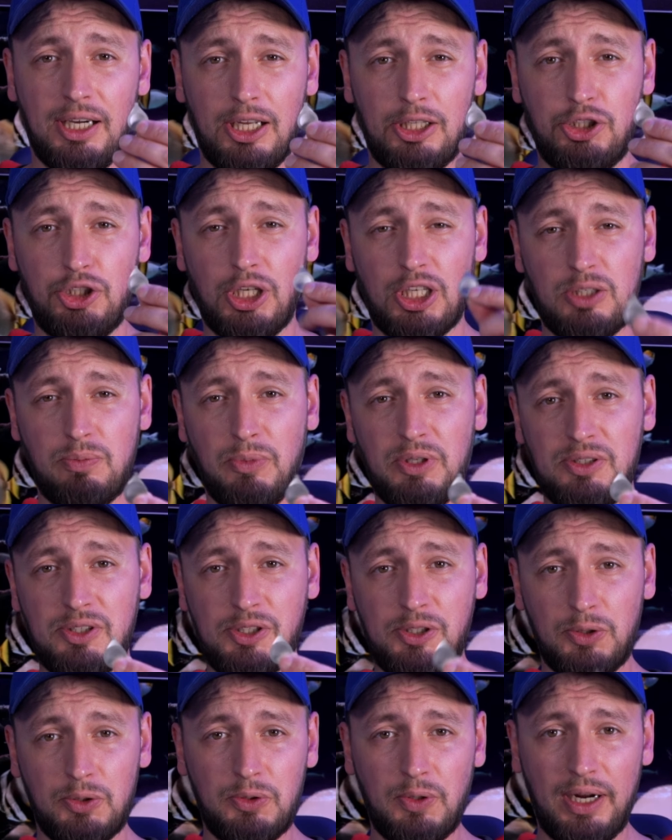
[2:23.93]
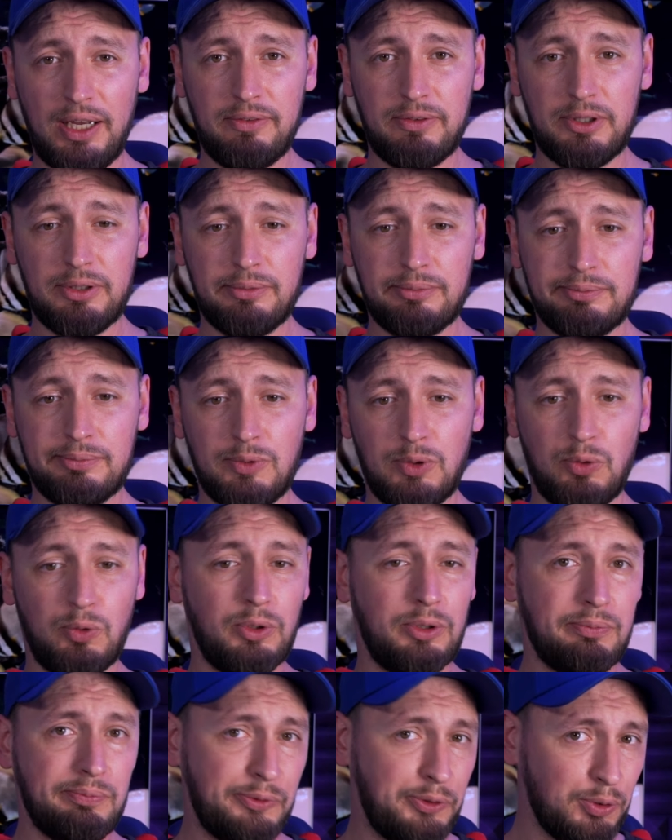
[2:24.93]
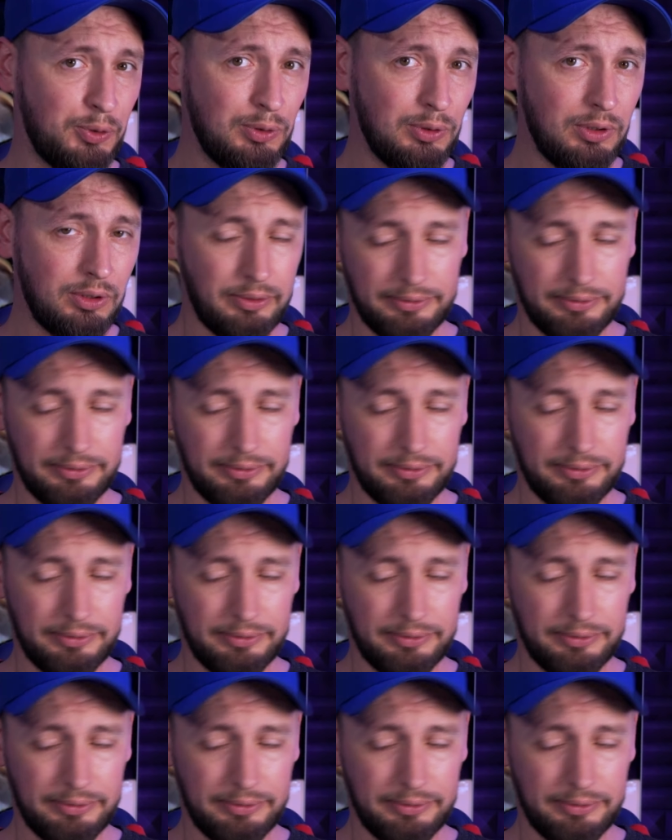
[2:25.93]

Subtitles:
adjustment screwdriver or tool.